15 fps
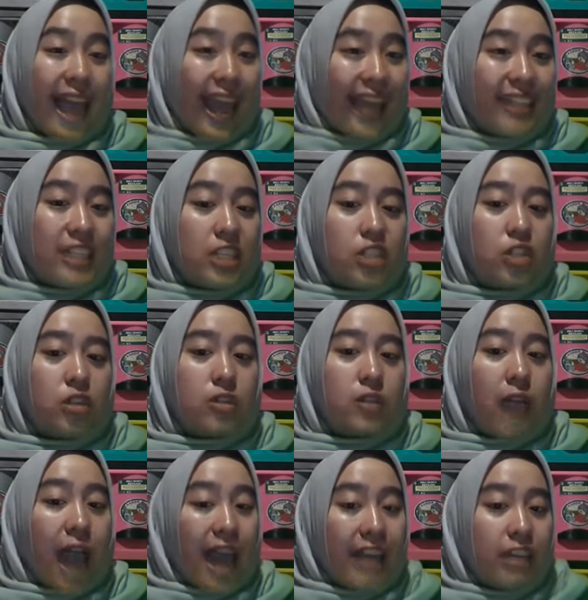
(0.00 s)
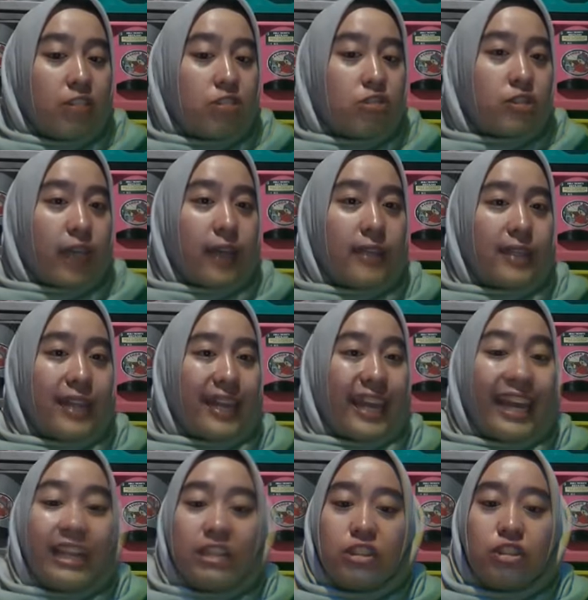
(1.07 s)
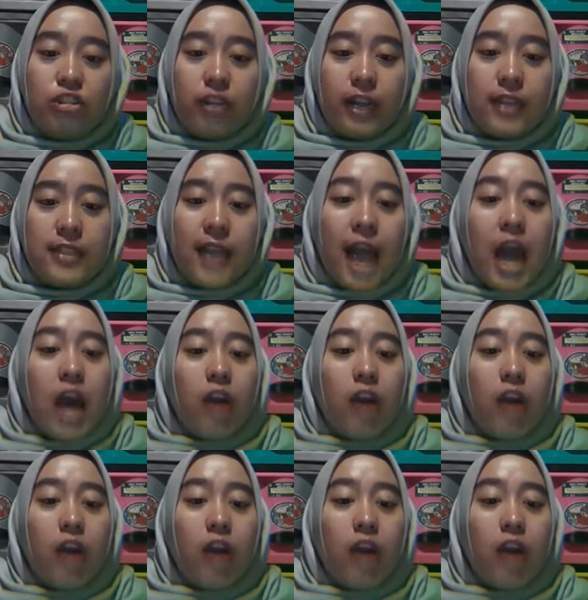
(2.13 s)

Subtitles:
attitude, understanding, interest,